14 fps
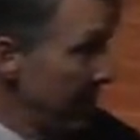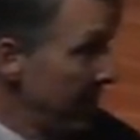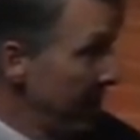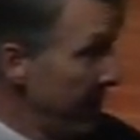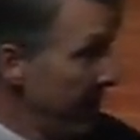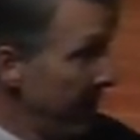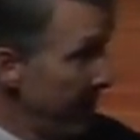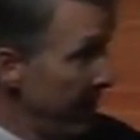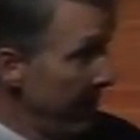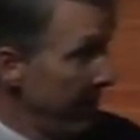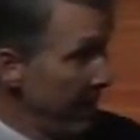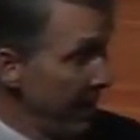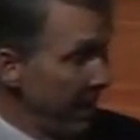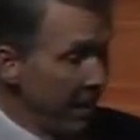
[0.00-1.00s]

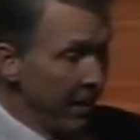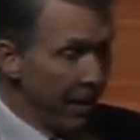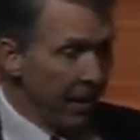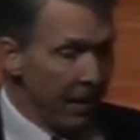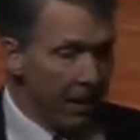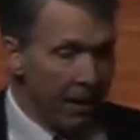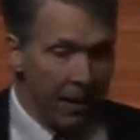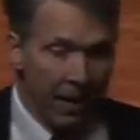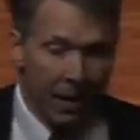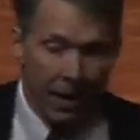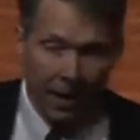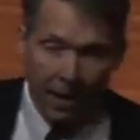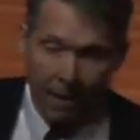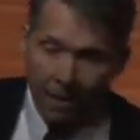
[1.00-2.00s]

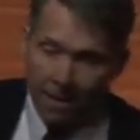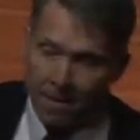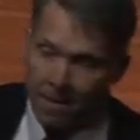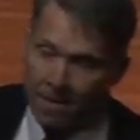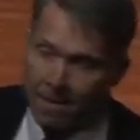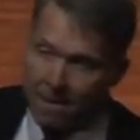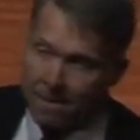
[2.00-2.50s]
No one is speaking in this clip.